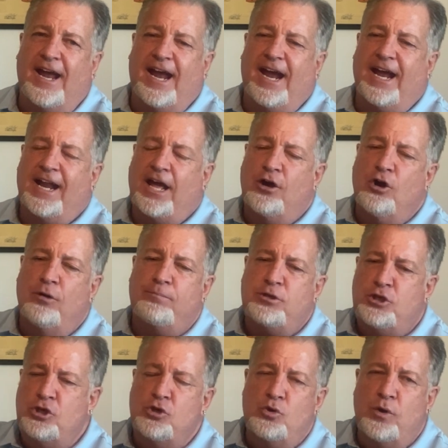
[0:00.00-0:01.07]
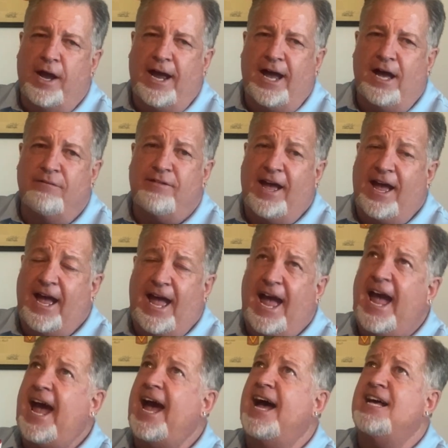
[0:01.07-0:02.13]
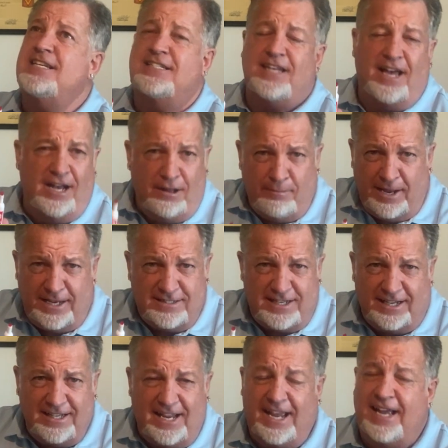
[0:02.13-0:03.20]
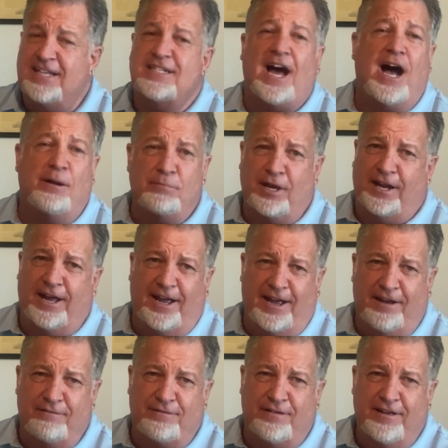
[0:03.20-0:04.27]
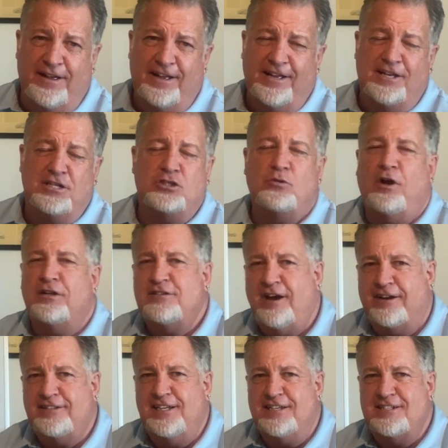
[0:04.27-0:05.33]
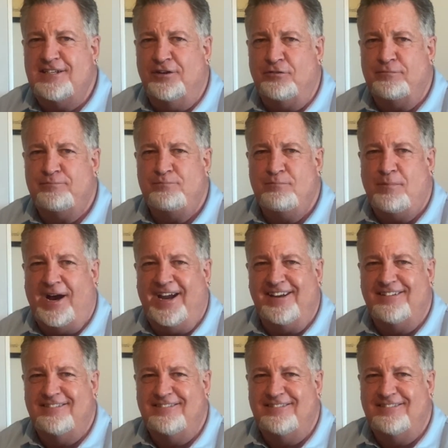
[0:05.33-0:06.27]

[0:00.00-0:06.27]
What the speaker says: And I hope you have as an amazing day as I'm going to have. So I'll talk to you soon. Bye.